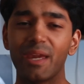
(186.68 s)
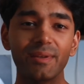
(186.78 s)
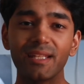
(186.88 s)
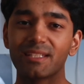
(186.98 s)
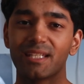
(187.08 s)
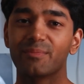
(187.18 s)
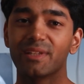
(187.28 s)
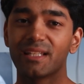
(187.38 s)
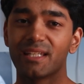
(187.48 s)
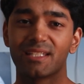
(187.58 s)
maybe that's
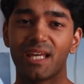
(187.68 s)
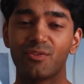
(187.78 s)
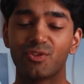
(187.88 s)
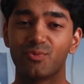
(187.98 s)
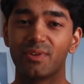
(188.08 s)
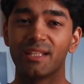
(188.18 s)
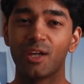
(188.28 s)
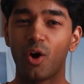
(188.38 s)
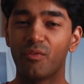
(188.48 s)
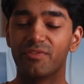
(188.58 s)
something that sounds
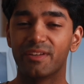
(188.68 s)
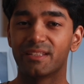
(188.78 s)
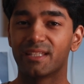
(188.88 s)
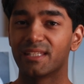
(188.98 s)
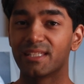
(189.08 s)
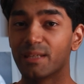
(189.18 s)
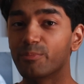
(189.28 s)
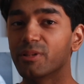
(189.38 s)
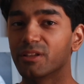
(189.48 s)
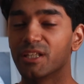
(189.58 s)
really obvious and
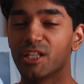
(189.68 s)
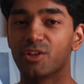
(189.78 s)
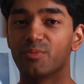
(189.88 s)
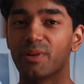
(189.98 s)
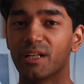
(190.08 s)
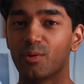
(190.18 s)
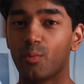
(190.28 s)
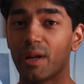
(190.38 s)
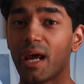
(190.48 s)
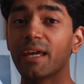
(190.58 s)
simple to you, but
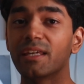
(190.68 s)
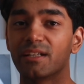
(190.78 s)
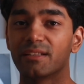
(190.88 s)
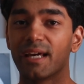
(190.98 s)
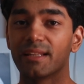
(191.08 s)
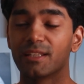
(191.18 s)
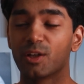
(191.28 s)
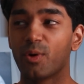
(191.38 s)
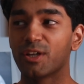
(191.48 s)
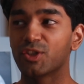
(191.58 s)
when I hear that, the
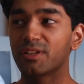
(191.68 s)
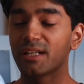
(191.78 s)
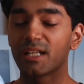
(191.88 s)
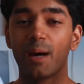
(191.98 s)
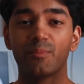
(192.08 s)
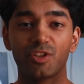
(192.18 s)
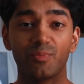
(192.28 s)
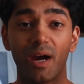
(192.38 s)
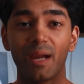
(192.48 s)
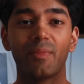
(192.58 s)
question that comes to
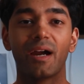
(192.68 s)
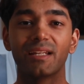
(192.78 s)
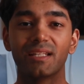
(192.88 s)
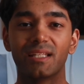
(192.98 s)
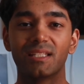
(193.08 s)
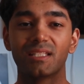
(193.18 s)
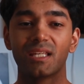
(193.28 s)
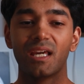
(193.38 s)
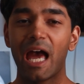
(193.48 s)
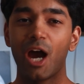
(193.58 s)
my mind is,
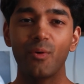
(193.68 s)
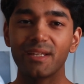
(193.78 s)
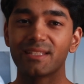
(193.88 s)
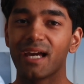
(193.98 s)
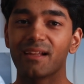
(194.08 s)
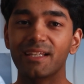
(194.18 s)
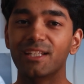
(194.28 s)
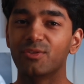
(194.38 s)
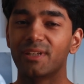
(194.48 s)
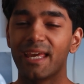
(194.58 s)
how exactly
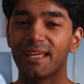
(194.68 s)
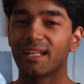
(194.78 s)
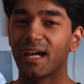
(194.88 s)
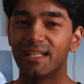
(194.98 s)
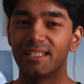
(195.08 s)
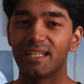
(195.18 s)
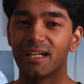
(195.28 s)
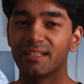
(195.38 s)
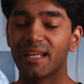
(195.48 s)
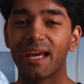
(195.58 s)
do you take an
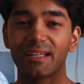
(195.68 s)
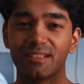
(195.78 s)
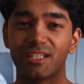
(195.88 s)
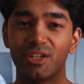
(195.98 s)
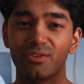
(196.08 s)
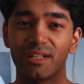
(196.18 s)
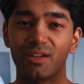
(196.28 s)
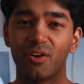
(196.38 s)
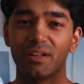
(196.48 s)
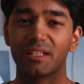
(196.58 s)
idea and execute
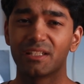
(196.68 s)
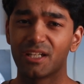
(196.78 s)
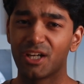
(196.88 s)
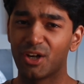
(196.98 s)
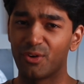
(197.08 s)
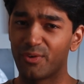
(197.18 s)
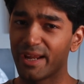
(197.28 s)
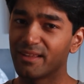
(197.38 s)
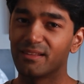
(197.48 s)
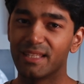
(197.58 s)
it on it
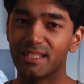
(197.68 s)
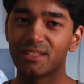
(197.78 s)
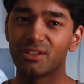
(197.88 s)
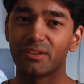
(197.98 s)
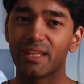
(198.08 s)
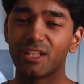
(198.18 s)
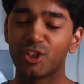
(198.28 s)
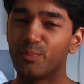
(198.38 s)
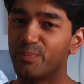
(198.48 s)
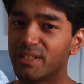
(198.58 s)
correctly so that
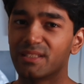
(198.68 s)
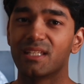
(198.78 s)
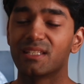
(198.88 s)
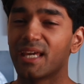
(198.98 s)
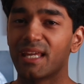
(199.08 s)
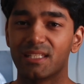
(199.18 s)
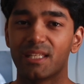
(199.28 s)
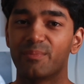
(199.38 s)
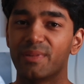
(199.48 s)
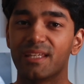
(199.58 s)
your business ends
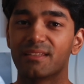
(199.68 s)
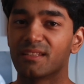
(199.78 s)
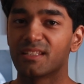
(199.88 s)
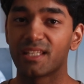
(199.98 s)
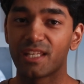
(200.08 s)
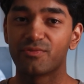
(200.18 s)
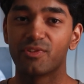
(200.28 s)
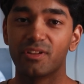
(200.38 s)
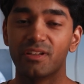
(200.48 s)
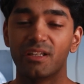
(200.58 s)
up being
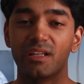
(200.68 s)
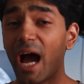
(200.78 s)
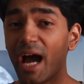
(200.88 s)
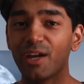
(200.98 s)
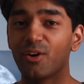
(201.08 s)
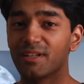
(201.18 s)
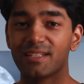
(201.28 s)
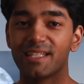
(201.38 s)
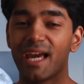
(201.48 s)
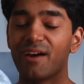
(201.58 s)
successful? I
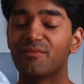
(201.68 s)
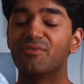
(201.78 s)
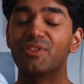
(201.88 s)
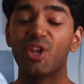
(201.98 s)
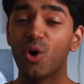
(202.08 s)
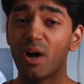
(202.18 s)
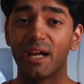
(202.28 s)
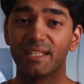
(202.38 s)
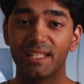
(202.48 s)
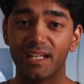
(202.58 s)
honestly have no
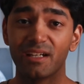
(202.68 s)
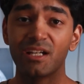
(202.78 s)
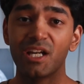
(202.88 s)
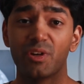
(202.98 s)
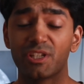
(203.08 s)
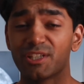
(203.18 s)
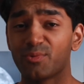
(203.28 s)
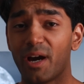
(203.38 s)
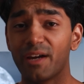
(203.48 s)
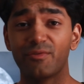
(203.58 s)
idea, which
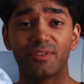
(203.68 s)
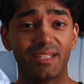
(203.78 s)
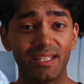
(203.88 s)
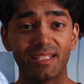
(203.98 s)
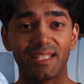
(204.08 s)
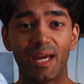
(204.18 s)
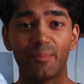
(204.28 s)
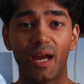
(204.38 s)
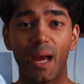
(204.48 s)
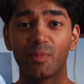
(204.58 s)
is why for this
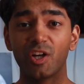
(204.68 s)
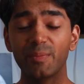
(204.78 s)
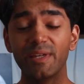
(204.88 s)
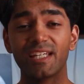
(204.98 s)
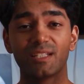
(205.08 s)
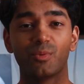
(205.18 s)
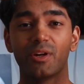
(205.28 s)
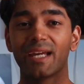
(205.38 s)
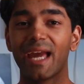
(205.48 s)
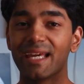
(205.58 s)
step, I'm going to be
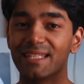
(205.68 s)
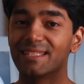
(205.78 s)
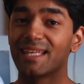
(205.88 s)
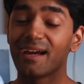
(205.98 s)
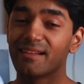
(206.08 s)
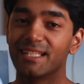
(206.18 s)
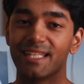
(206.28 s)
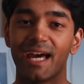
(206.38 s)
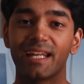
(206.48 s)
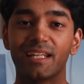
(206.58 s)
exploring exactly
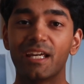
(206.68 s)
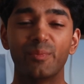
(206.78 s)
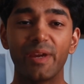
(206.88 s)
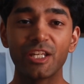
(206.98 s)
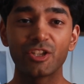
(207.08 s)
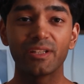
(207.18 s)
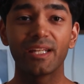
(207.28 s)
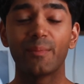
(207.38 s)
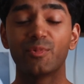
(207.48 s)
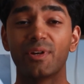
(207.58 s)
that to make sure
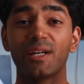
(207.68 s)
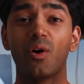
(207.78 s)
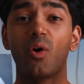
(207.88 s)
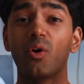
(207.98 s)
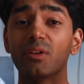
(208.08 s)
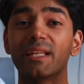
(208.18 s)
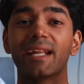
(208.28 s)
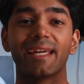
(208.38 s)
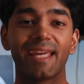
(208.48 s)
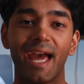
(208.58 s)
that I'm doing all that
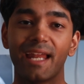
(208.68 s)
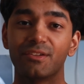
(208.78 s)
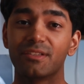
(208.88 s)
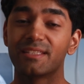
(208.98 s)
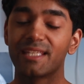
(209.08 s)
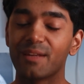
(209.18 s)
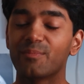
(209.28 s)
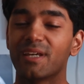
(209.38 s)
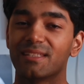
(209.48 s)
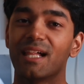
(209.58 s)
I can to set
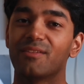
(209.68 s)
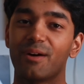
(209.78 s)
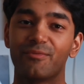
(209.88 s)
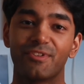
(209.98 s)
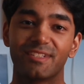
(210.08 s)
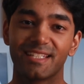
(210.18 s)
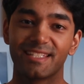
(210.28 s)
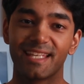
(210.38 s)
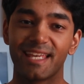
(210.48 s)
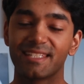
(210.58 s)
myself up for
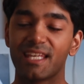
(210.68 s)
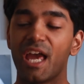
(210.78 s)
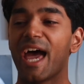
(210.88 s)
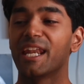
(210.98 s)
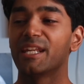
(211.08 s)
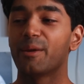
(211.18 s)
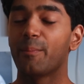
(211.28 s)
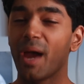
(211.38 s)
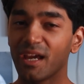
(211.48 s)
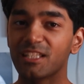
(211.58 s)
success and
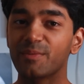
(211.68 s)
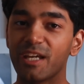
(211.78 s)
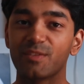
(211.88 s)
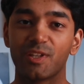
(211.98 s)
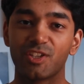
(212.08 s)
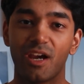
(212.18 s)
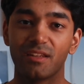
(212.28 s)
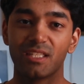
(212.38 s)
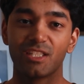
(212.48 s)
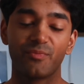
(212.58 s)
maximize my
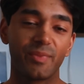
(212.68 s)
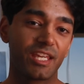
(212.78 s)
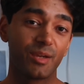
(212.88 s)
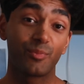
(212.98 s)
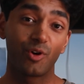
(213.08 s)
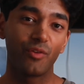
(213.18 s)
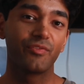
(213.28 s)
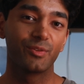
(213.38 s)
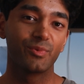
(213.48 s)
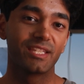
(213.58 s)
chances of making a
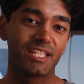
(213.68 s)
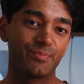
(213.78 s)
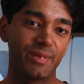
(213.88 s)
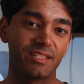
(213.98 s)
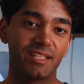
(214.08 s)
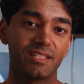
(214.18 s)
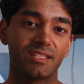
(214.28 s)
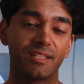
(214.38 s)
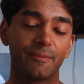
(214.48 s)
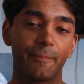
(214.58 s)
profit with this
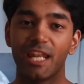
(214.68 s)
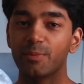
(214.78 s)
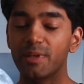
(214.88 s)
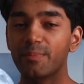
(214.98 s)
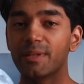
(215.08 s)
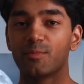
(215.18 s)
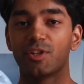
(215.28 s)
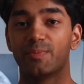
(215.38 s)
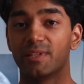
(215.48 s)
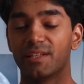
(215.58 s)
business. And to be a bit more
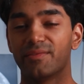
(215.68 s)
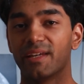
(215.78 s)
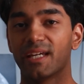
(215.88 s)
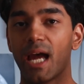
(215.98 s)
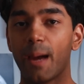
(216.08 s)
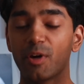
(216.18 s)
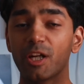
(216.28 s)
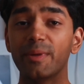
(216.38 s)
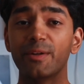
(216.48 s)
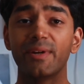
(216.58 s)
specific, I'm
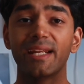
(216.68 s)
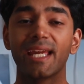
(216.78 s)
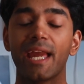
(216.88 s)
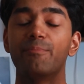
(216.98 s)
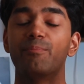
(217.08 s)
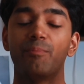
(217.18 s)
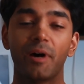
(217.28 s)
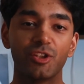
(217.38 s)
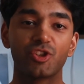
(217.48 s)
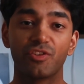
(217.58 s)
going to be reading a
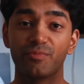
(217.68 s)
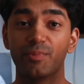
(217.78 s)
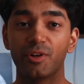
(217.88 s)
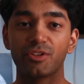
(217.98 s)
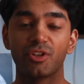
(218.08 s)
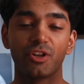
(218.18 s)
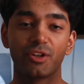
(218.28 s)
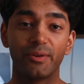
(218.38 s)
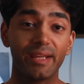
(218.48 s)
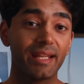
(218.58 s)
bunch of books on
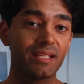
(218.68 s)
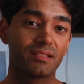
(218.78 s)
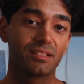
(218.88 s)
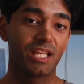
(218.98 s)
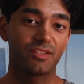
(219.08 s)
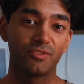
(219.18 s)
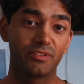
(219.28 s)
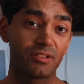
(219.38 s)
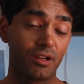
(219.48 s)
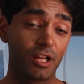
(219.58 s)
creating successful
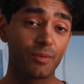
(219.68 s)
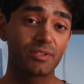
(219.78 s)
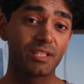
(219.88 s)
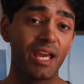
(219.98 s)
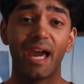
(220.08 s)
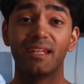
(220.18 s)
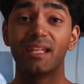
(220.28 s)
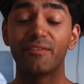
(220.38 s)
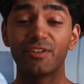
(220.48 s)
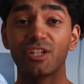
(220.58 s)
startups and
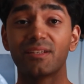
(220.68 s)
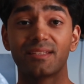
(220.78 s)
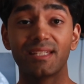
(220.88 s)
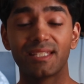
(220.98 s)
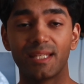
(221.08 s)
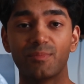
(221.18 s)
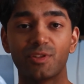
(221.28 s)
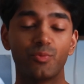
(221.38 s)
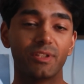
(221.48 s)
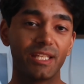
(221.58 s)
leveraging
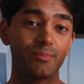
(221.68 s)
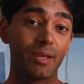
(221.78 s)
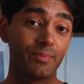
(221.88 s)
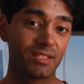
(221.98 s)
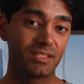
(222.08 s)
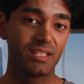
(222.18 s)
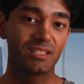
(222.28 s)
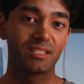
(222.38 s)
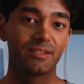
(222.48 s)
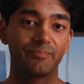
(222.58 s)
systems within my
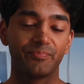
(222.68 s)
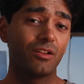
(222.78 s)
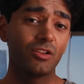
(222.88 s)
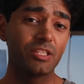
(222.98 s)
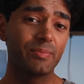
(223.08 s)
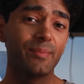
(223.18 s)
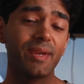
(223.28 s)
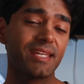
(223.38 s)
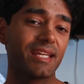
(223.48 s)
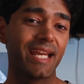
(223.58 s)
business. I'll also be
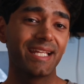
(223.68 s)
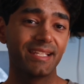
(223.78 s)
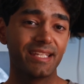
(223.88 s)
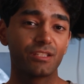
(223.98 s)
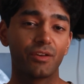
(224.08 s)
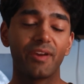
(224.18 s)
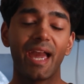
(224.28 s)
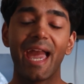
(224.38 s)
making a list of